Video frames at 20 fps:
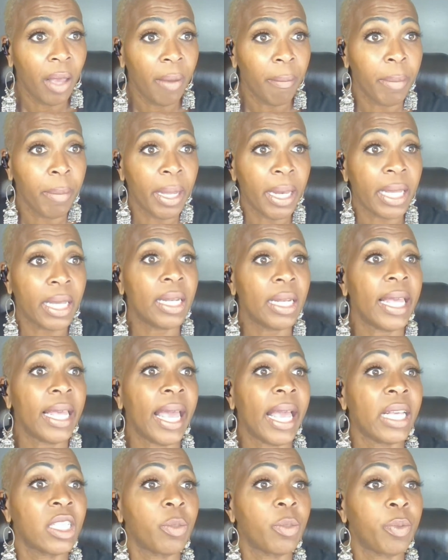Medical
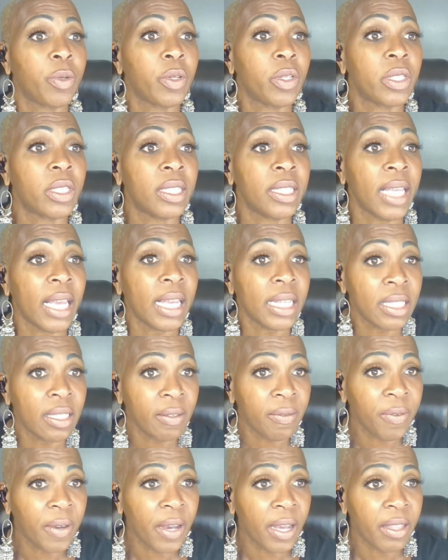experts
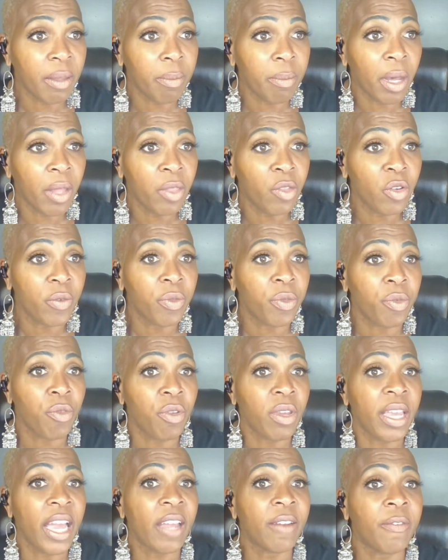testified the mother of
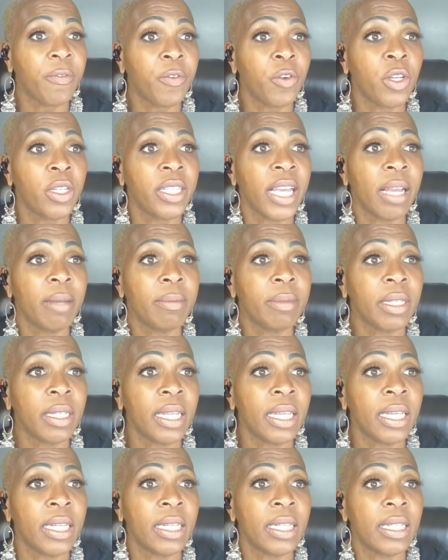three had 4 times the
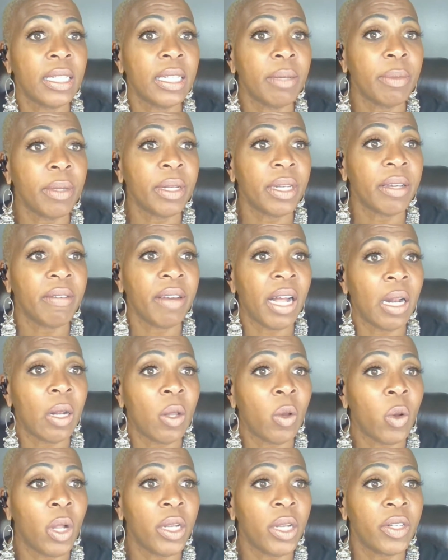legal limit of
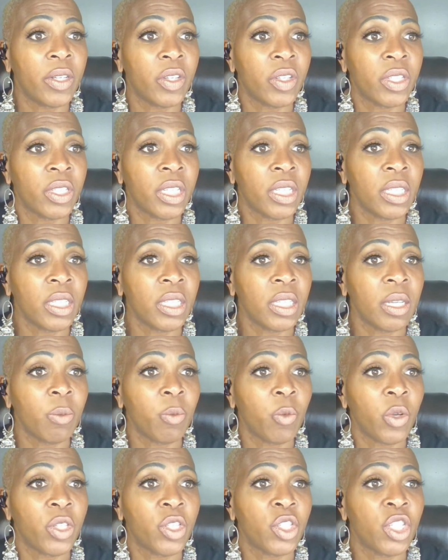alcohol in her system
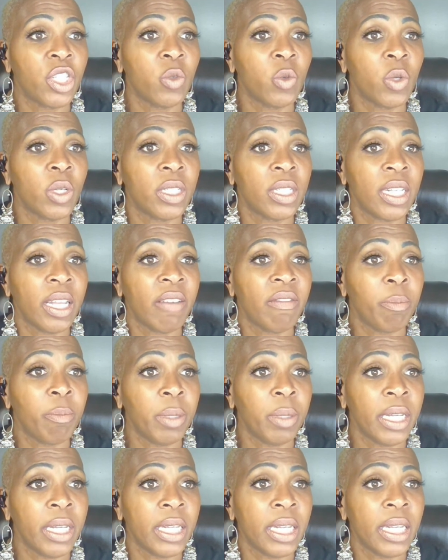when she was left
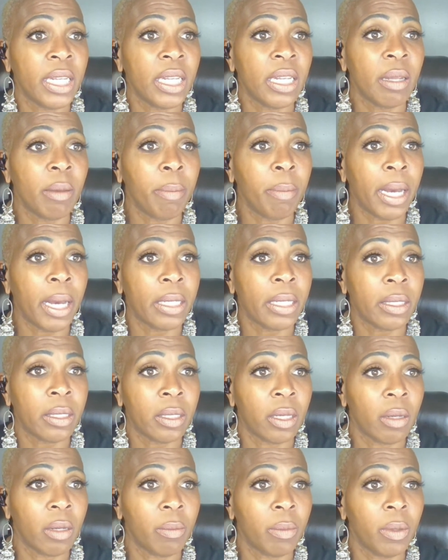bleeding in a
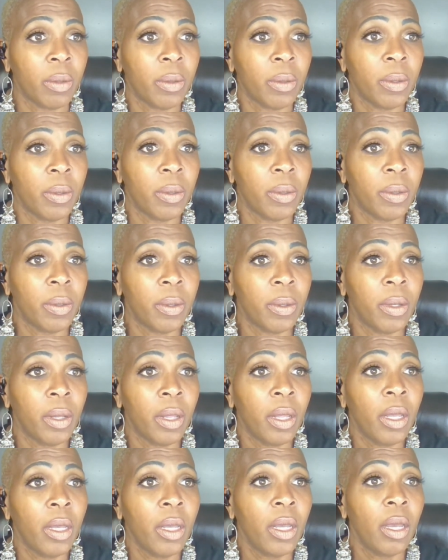bathtub.
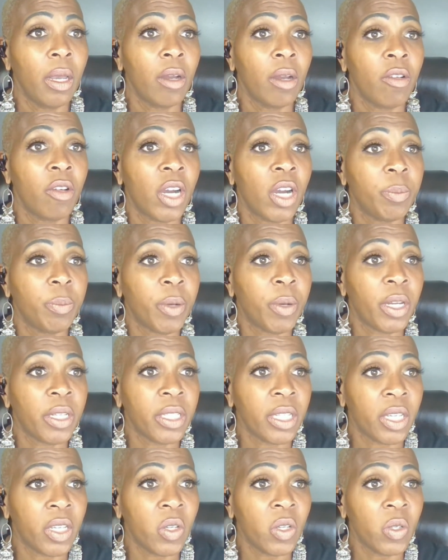Crown
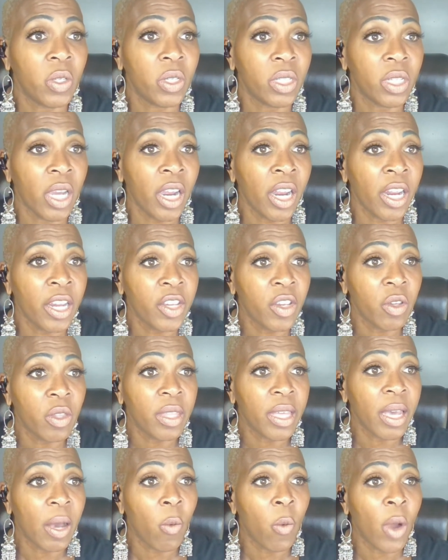prosecutors
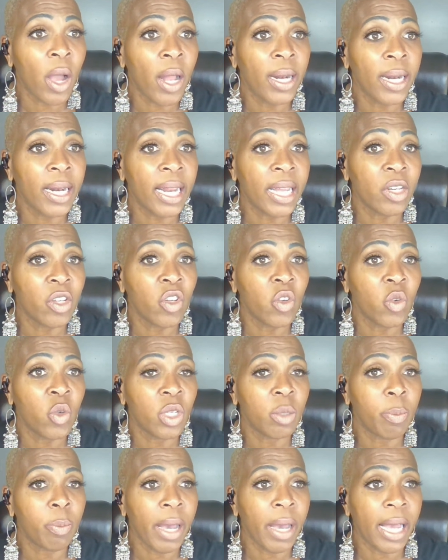argued that while Gladue
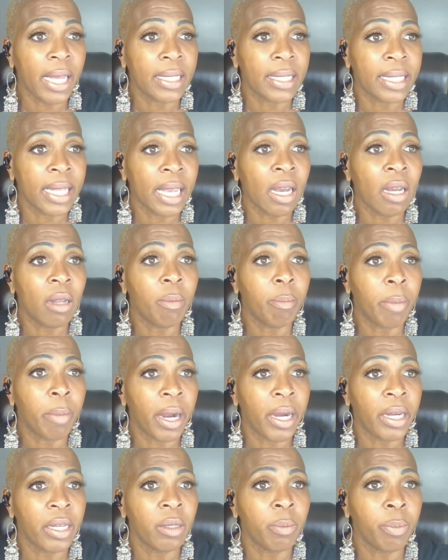was passed out,
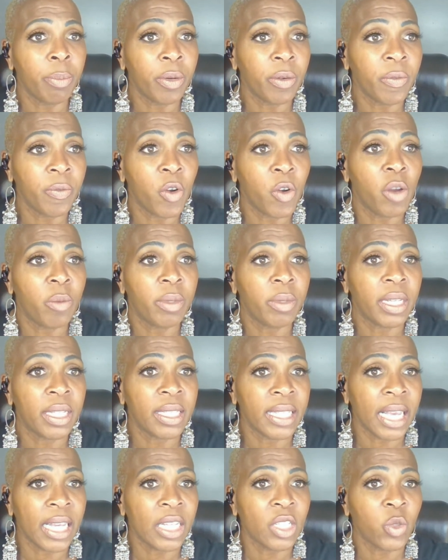Barton performed a
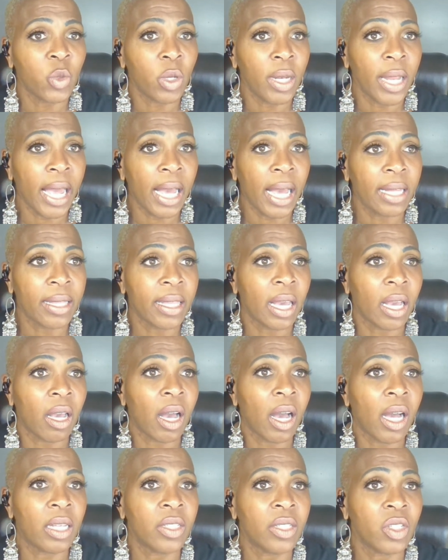sexual act that
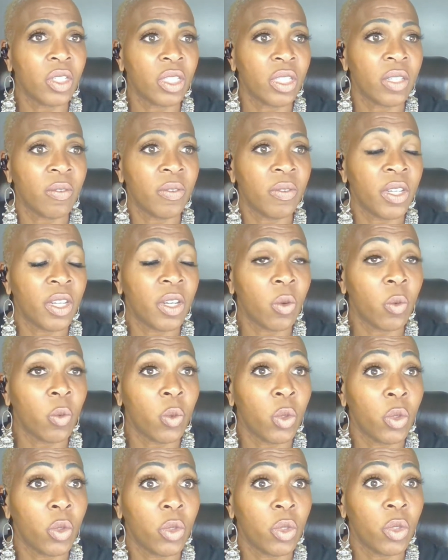caused a severe
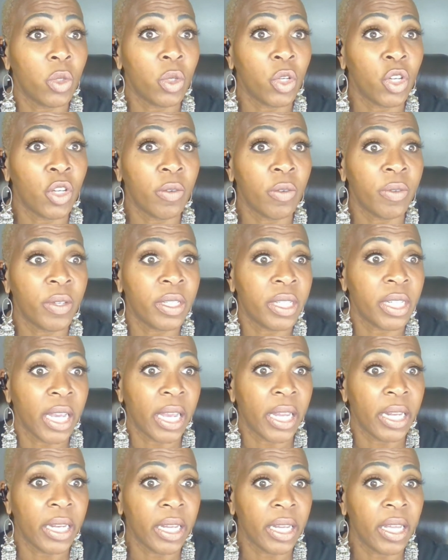wound to her
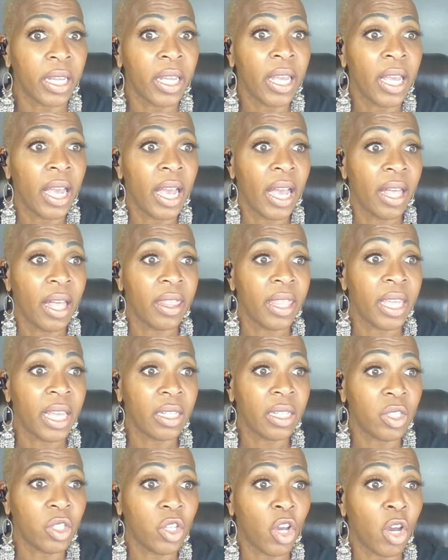vagina,
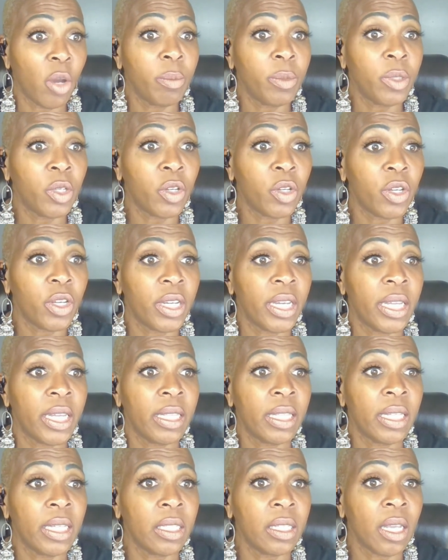then dumped her
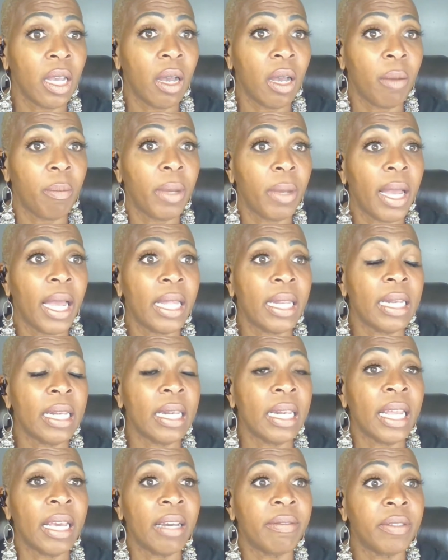in the tub
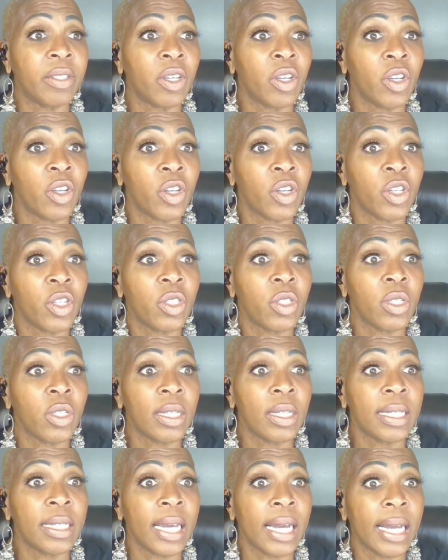and left her
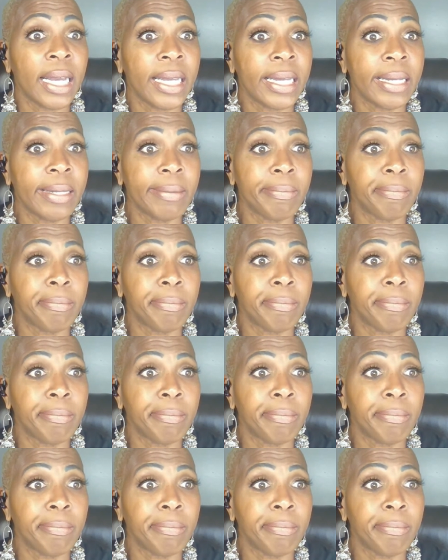to die.